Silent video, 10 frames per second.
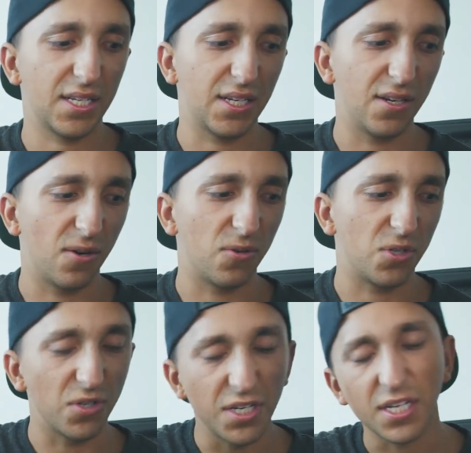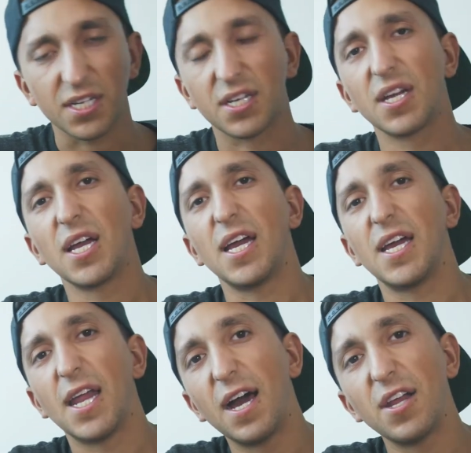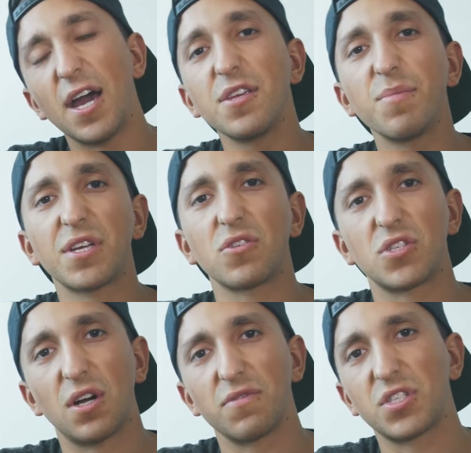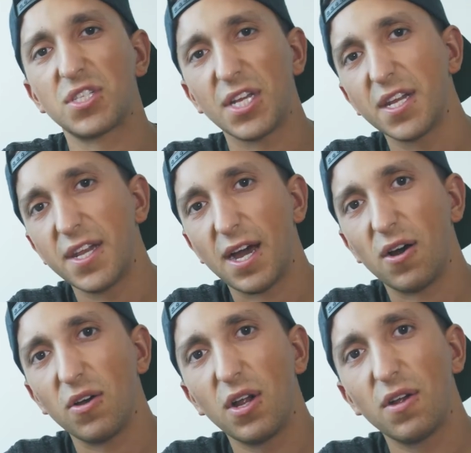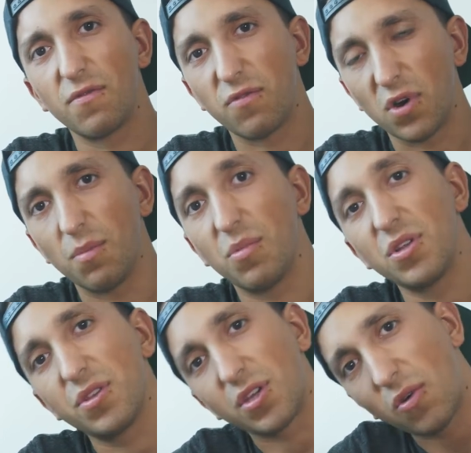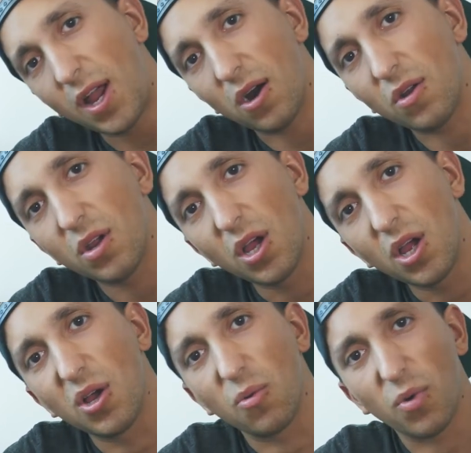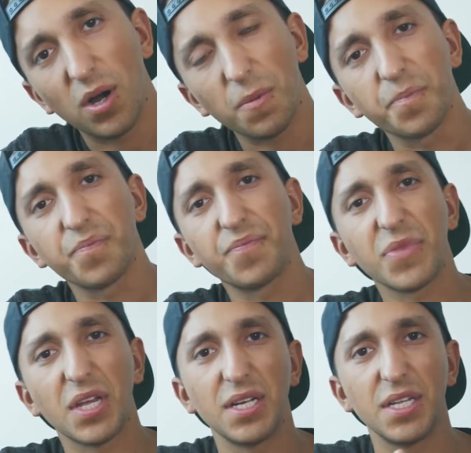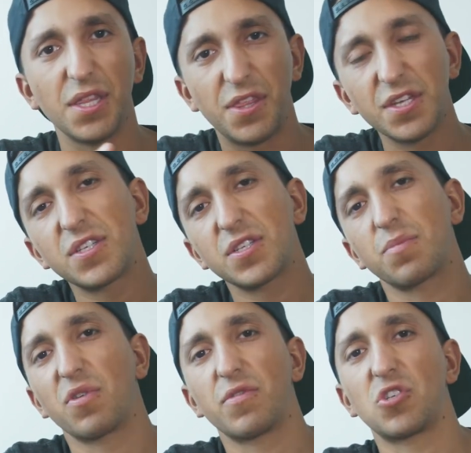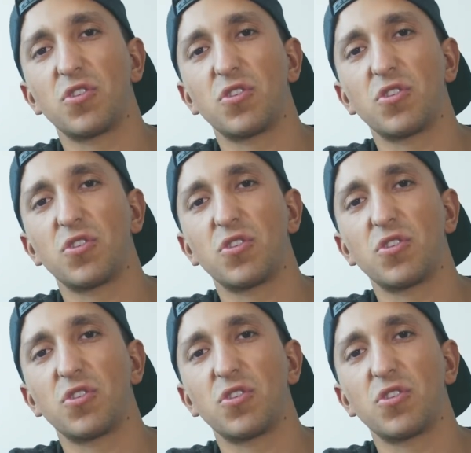you know, unique? And how do you make yourself stand out from the crowd? Well, this is a perfect